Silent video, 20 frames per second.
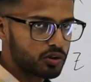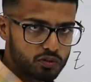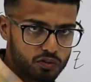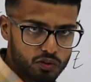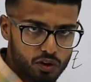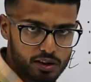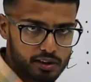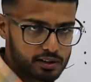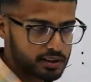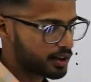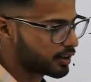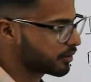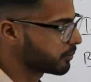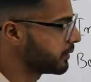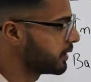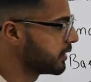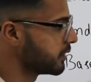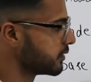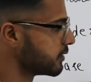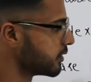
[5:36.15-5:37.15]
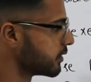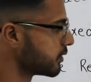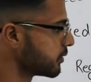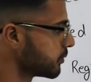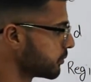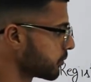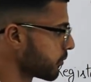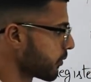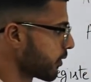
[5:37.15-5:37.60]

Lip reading: What that means is,